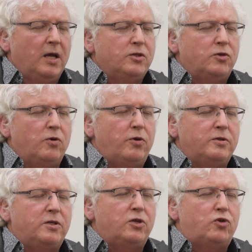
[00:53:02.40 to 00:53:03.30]
So
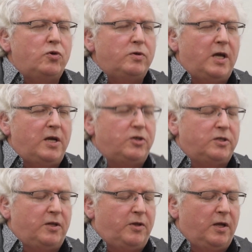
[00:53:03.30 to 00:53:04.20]
those are the two
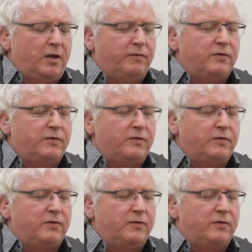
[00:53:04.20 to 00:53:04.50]
dangers, I think, of